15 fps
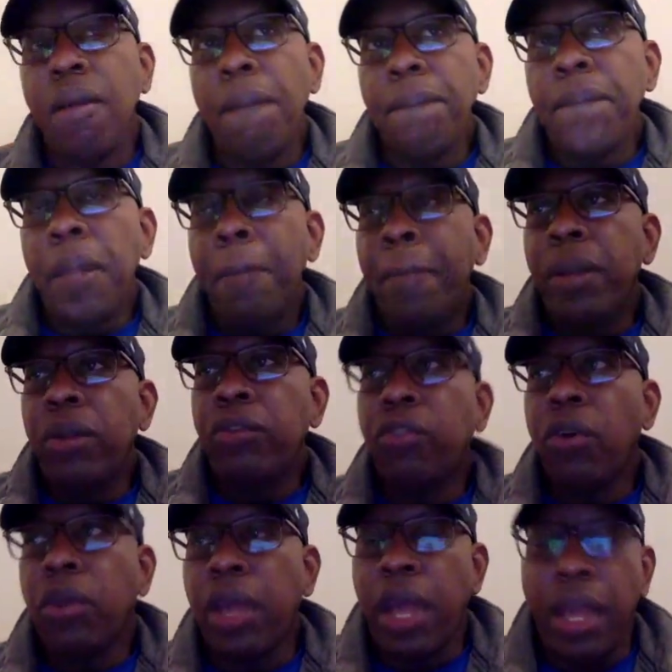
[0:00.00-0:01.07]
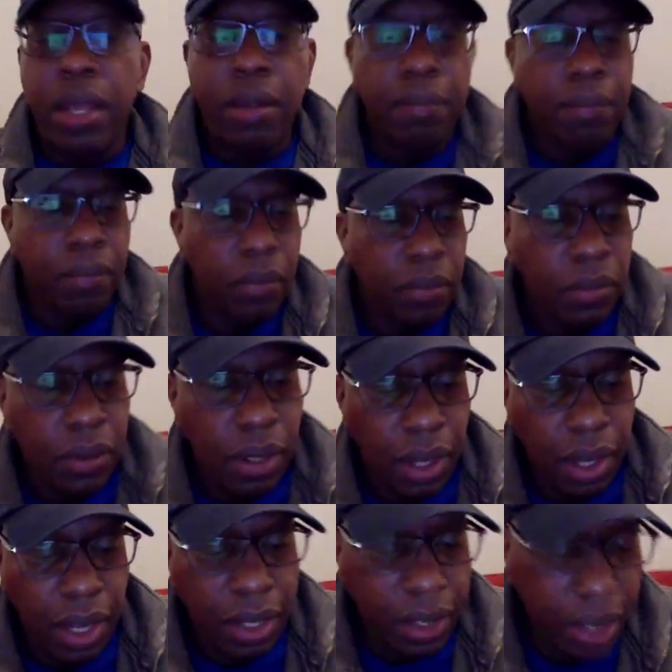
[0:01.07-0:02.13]
But it's okay.
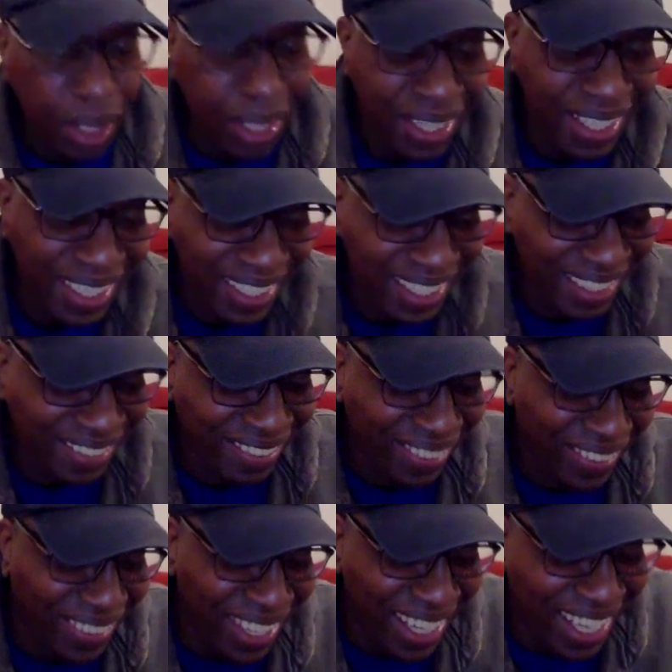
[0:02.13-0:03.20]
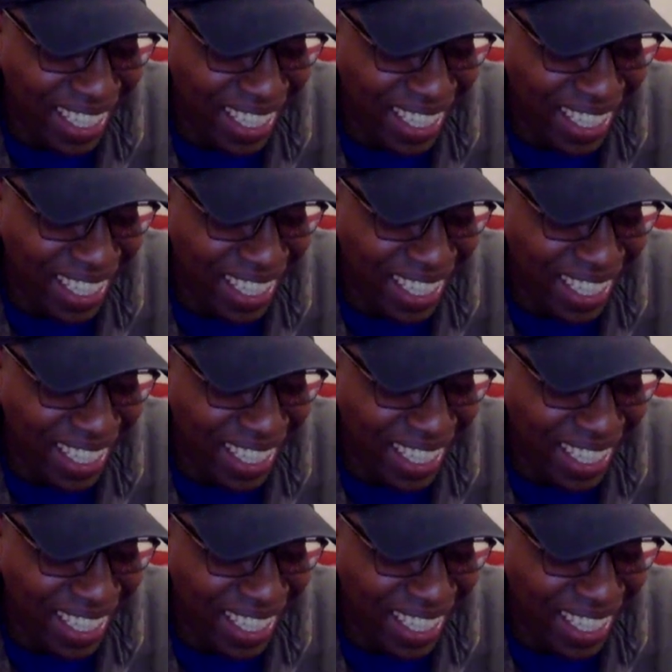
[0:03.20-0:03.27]
It's okay.